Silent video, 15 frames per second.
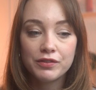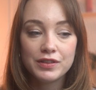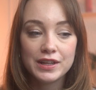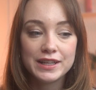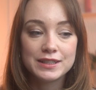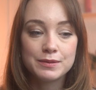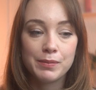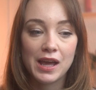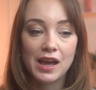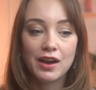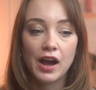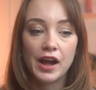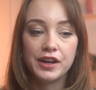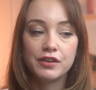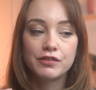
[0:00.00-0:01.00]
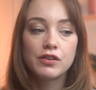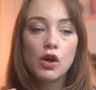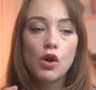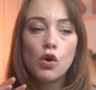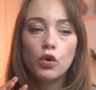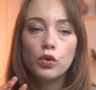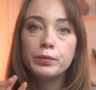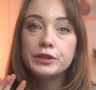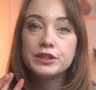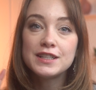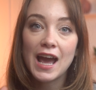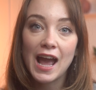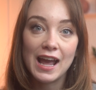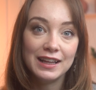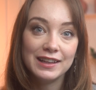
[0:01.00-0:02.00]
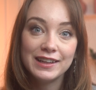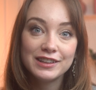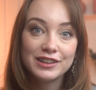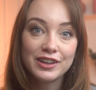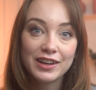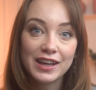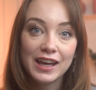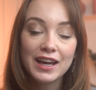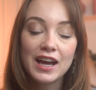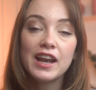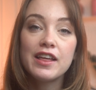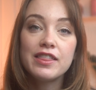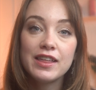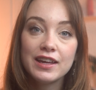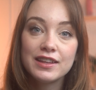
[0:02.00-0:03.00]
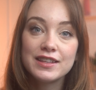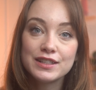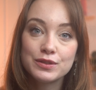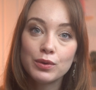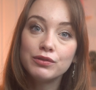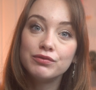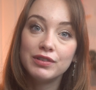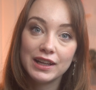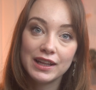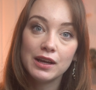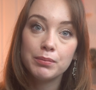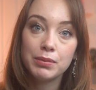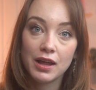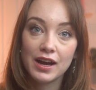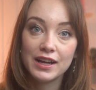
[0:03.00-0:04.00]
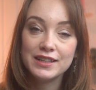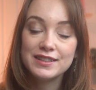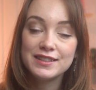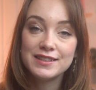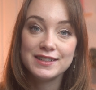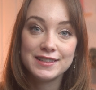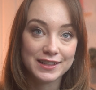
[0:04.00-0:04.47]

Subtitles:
of these being kind of almost alien looking, and I think this one really applies to